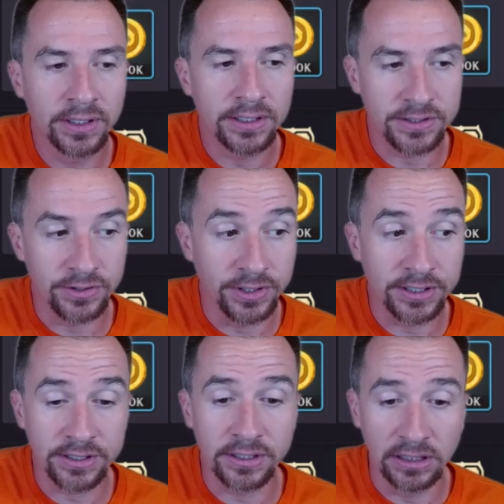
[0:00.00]

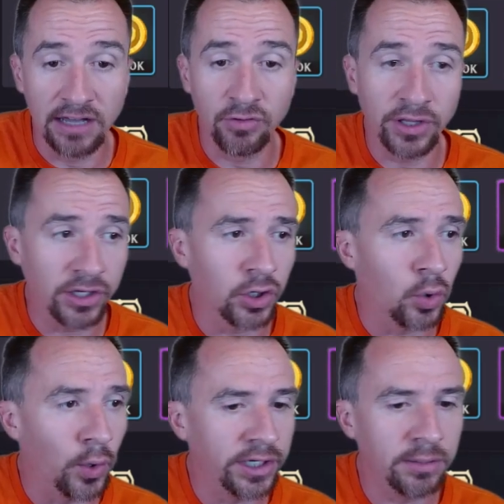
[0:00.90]
level that you're
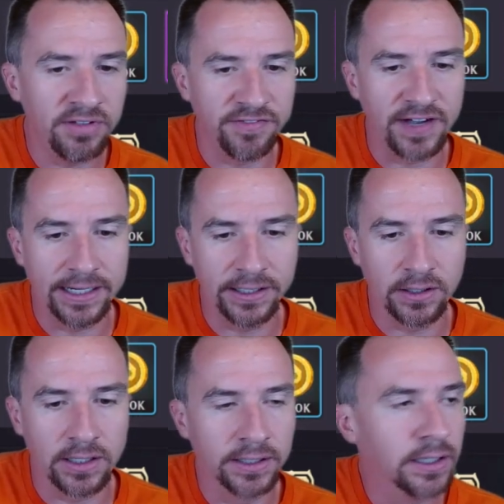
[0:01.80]
going to be fighting
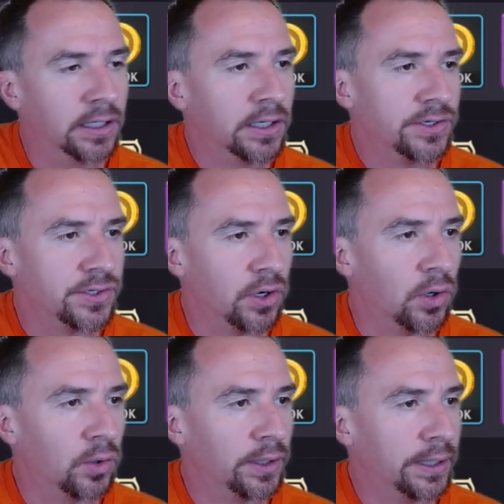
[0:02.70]
on. So